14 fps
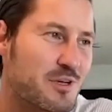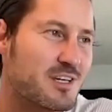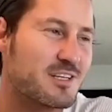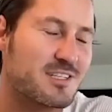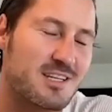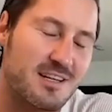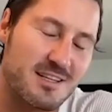
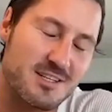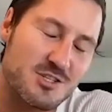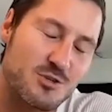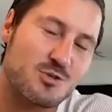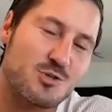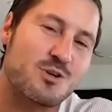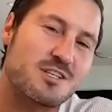because there's
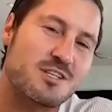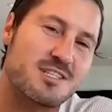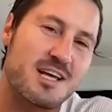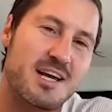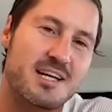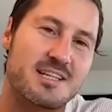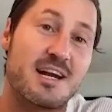also an
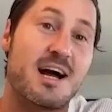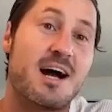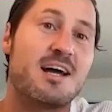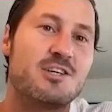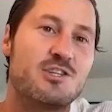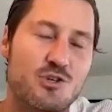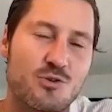aesthetic that I
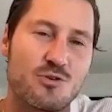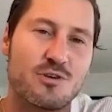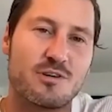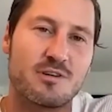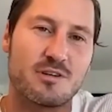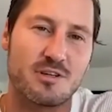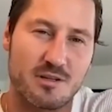
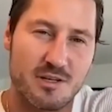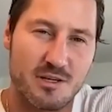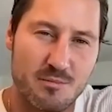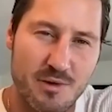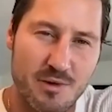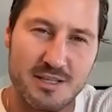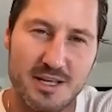enjoy in, in
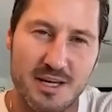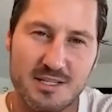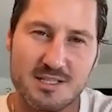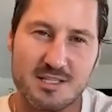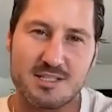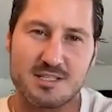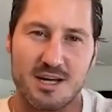my dances.